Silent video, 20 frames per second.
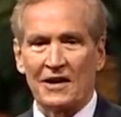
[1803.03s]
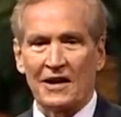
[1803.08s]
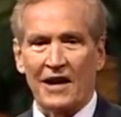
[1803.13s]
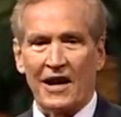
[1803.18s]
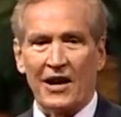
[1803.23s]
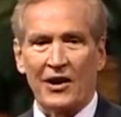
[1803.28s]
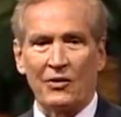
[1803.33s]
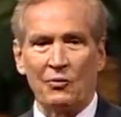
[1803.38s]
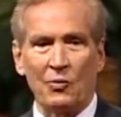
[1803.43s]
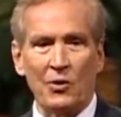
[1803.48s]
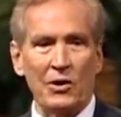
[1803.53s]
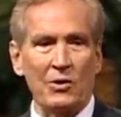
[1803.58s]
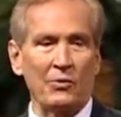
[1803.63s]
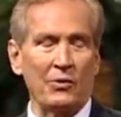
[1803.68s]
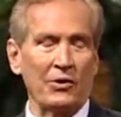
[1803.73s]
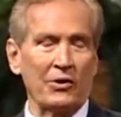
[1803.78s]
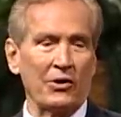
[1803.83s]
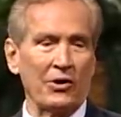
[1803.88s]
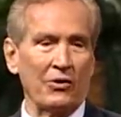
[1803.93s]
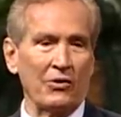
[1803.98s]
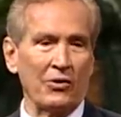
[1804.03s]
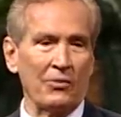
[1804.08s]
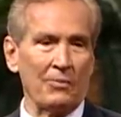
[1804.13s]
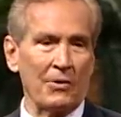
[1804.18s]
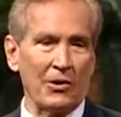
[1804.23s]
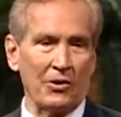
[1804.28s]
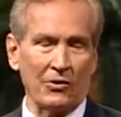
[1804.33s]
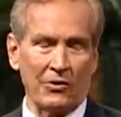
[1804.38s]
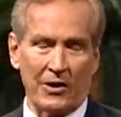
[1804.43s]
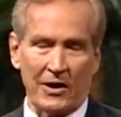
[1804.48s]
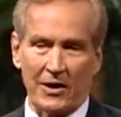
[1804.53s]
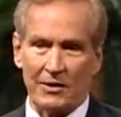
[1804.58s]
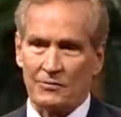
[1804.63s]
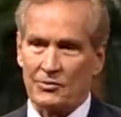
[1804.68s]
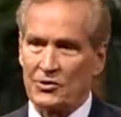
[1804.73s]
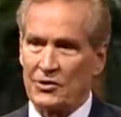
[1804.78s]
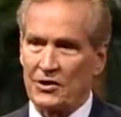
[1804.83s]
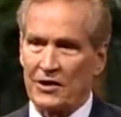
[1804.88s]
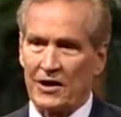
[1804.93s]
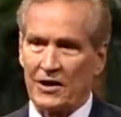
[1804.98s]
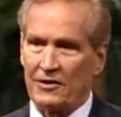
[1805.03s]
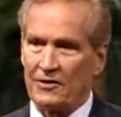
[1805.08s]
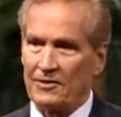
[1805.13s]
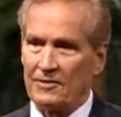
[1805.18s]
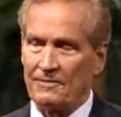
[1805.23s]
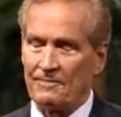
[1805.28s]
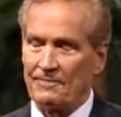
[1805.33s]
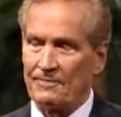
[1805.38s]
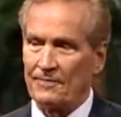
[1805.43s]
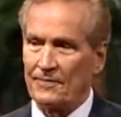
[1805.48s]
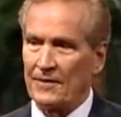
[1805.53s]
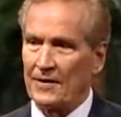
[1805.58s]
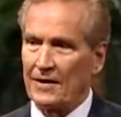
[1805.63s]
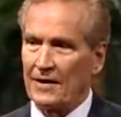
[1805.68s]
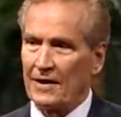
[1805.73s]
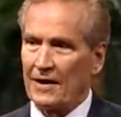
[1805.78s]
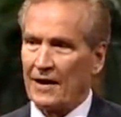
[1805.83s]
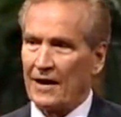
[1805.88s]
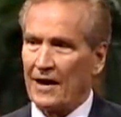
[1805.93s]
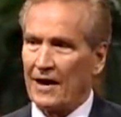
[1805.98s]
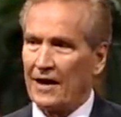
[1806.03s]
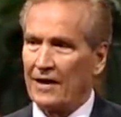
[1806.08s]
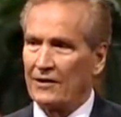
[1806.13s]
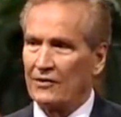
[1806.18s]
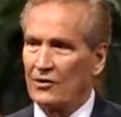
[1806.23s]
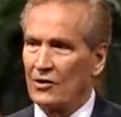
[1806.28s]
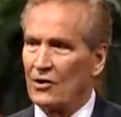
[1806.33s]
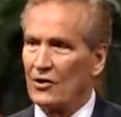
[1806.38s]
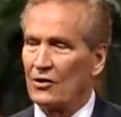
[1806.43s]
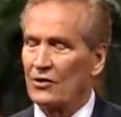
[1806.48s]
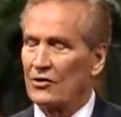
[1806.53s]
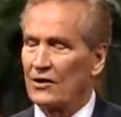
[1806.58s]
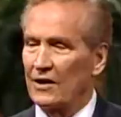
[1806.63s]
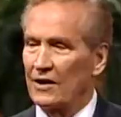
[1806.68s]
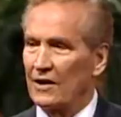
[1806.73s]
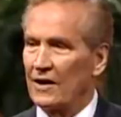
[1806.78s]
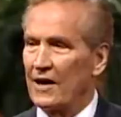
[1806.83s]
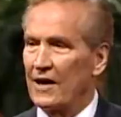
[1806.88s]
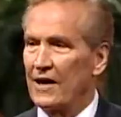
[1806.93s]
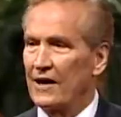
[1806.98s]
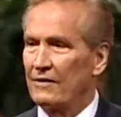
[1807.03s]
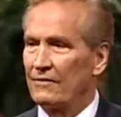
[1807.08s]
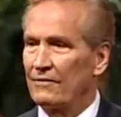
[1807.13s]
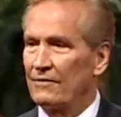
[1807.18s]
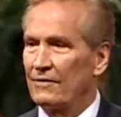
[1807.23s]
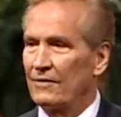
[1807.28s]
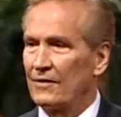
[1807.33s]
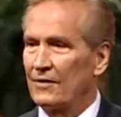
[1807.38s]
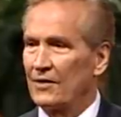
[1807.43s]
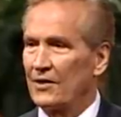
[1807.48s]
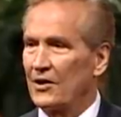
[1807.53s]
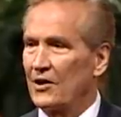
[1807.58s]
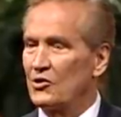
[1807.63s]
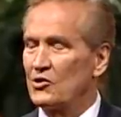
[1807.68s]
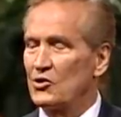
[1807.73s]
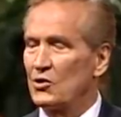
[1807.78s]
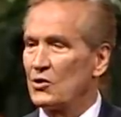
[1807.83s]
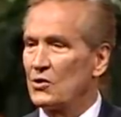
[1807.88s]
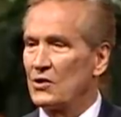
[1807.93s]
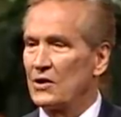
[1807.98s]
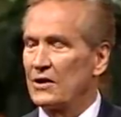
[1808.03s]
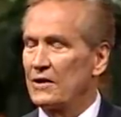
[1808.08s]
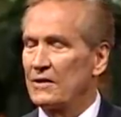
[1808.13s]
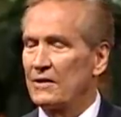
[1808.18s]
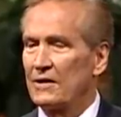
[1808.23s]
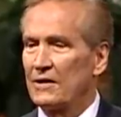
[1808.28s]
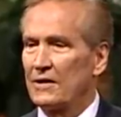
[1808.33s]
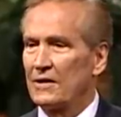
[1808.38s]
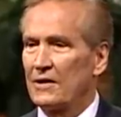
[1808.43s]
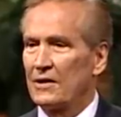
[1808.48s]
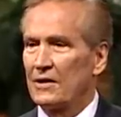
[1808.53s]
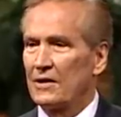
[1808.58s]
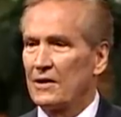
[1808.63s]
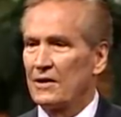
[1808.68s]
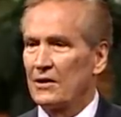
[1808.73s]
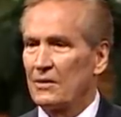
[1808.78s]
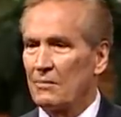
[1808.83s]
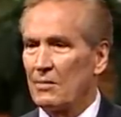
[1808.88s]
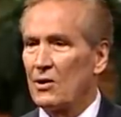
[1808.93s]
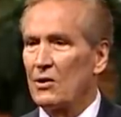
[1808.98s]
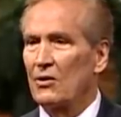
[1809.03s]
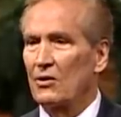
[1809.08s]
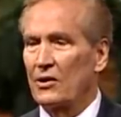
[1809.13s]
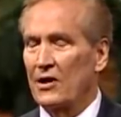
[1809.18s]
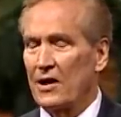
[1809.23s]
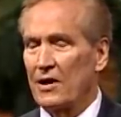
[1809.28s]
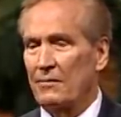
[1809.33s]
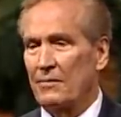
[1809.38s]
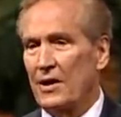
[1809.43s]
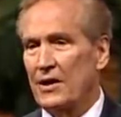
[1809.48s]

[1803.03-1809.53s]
and we would go to the ball games together and talk and laugh, enjoy the ball game.